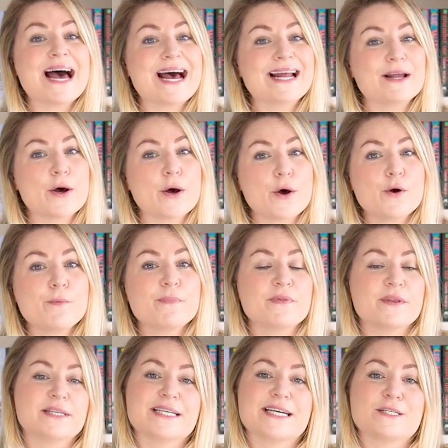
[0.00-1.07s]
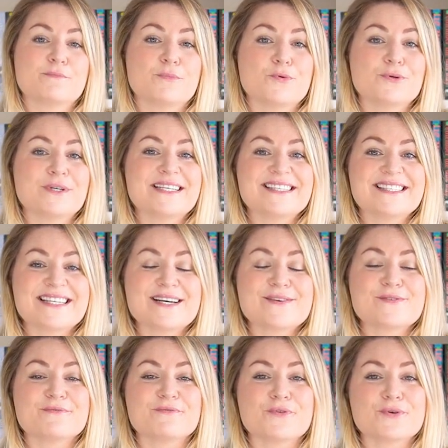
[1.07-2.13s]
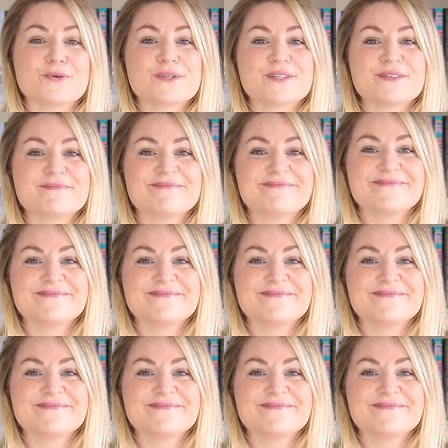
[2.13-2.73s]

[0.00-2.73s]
and open the dashboard in Salesforce.